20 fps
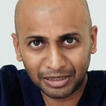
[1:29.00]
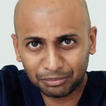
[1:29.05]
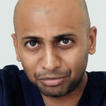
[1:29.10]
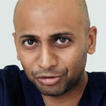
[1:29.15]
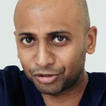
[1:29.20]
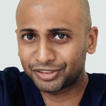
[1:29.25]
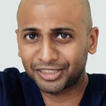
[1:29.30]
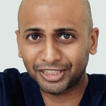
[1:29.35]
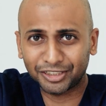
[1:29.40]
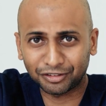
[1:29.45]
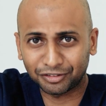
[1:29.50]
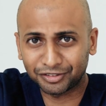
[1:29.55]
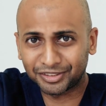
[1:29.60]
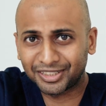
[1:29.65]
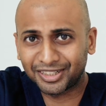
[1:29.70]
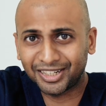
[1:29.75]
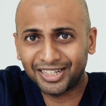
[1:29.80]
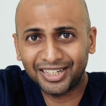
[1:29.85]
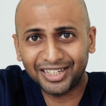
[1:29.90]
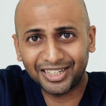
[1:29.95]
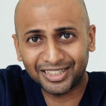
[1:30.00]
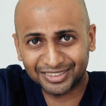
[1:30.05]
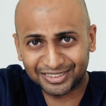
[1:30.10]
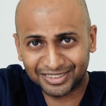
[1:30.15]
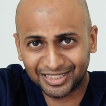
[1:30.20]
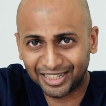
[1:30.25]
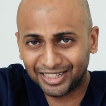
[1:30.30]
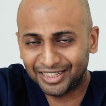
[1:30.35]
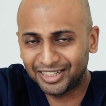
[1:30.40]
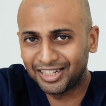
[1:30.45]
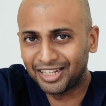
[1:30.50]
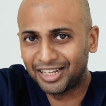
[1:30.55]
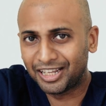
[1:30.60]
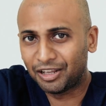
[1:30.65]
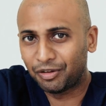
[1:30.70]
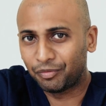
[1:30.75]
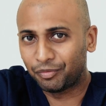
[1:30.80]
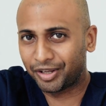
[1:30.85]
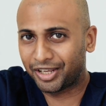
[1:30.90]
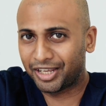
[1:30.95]
process of screening is done,
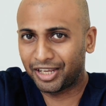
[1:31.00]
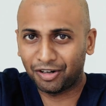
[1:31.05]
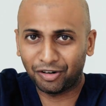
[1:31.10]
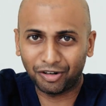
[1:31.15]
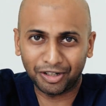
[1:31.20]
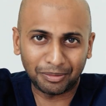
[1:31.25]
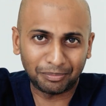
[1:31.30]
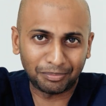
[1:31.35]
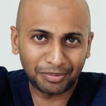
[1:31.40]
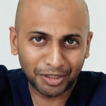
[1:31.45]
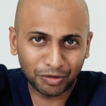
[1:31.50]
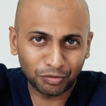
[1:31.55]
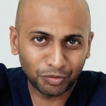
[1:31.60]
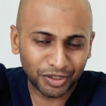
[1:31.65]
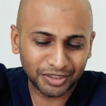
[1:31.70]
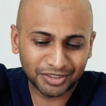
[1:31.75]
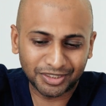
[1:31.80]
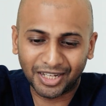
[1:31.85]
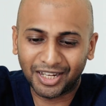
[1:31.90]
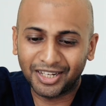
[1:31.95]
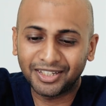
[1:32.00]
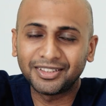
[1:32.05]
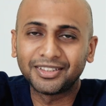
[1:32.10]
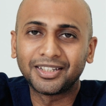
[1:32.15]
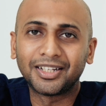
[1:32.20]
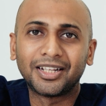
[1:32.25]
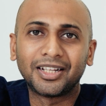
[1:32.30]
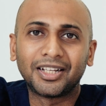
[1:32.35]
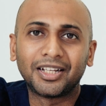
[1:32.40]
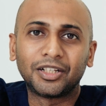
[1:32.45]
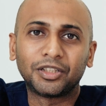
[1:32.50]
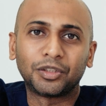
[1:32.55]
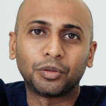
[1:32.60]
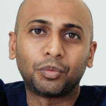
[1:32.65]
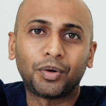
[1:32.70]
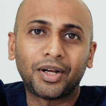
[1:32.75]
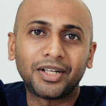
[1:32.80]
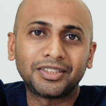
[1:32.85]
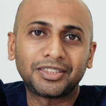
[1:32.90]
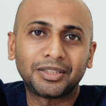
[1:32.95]
we get all the blood works done. So
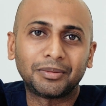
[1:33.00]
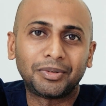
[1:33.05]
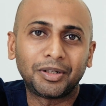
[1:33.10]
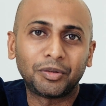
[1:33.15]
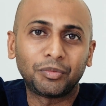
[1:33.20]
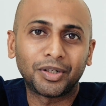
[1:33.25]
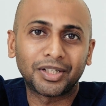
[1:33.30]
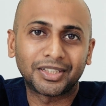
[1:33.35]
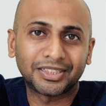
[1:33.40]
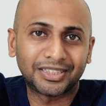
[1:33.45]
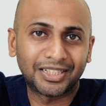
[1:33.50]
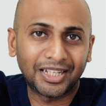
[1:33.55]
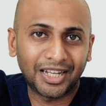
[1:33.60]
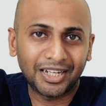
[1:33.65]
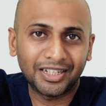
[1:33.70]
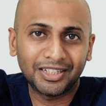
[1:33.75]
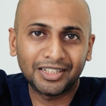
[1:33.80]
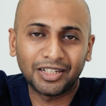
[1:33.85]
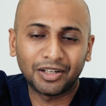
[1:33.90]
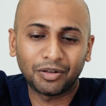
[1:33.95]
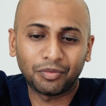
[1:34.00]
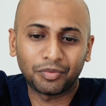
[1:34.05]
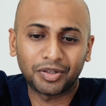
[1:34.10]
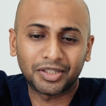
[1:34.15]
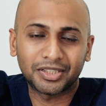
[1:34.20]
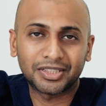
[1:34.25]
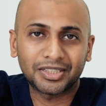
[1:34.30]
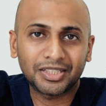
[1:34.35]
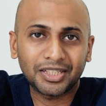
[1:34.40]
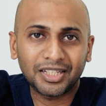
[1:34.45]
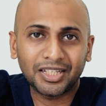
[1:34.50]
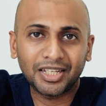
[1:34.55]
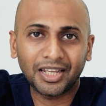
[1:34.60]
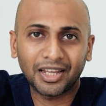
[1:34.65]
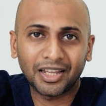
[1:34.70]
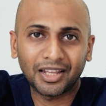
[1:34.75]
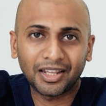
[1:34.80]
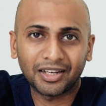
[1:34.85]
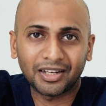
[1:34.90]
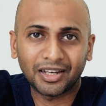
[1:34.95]
once the blood work is done, we see
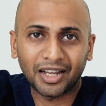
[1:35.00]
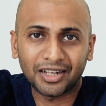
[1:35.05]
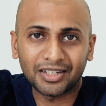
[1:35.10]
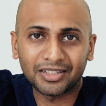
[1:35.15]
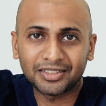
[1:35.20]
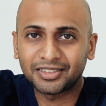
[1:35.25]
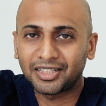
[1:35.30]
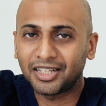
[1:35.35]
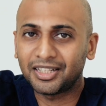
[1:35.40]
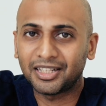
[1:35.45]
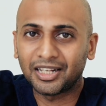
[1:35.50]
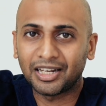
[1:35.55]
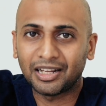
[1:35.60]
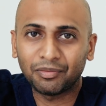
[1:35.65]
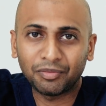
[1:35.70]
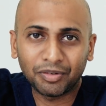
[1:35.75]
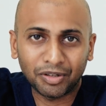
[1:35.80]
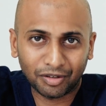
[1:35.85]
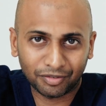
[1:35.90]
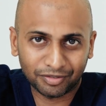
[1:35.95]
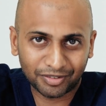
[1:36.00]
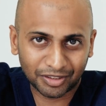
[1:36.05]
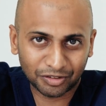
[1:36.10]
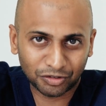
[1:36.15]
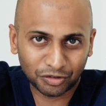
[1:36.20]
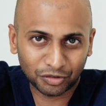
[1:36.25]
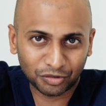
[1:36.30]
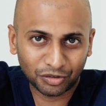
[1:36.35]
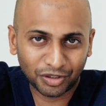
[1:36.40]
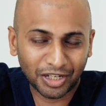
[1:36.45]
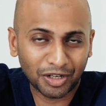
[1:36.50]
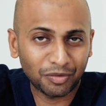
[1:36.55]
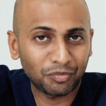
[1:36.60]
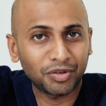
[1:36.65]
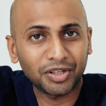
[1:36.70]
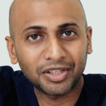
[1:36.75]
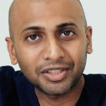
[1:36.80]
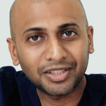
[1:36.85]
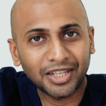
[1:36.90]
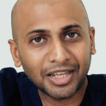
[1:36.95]
and understand the level of testosterone, and
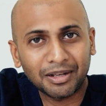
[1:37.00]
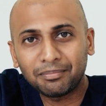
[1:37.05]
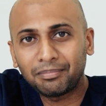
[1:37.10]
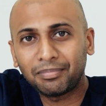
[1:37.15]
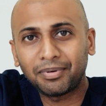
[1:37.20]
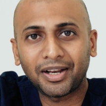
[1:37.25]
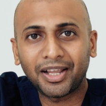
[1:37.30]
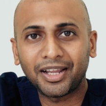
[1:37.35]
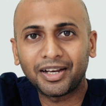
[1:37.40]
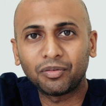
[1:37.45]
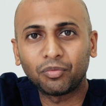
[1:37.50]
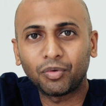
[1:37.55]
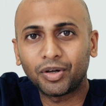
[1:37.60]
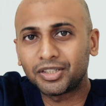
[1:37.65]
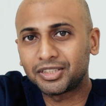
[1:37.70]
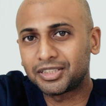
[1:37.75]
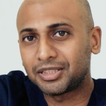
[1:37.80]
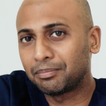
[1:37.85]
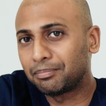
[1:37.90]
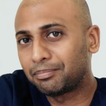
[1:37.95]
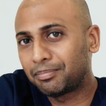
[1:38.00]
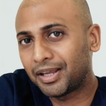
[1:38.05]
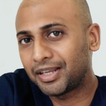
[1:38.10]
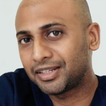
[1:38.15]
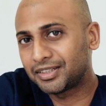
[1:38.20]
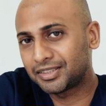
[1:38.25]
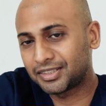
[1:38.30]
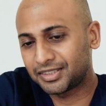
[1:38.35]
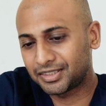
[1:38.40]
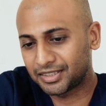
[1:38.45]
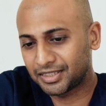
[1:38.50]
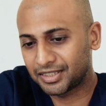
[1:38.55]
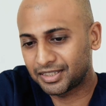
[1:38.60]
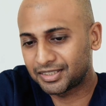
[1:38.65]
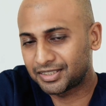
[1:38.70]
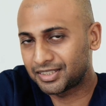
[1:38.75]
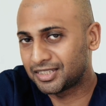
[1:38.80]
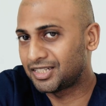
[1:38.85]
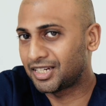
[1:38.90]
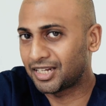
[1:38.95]
we then plan what is the best
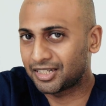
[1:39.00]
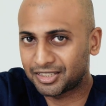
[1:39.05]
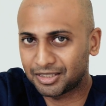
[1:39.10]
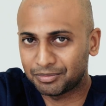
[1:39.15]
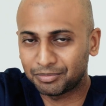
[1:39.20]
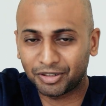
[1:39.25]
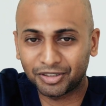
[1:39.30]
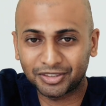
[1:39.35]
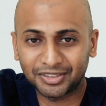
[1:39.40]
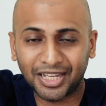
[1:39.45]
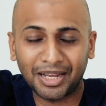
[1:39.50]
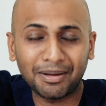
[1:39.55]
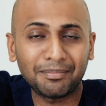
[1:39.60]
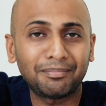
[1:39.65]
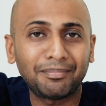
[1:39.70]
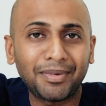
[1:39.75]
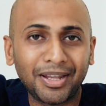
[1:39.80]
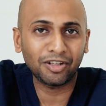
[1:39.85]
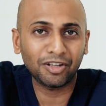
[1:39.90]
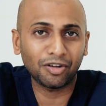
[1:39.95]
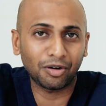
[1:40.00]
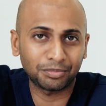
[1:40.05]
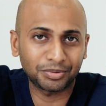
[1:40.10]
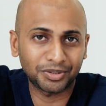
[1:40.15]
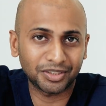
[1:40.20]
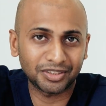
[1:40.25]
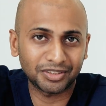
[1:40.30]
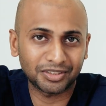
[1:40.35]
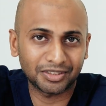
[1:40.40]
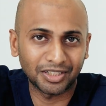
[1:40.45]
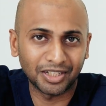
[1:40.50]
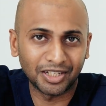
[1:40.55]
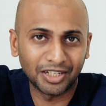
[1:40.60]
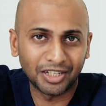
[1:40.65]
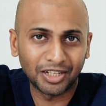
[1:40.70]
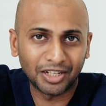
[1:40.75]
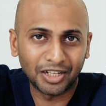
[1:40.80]
suggestion, because there are many options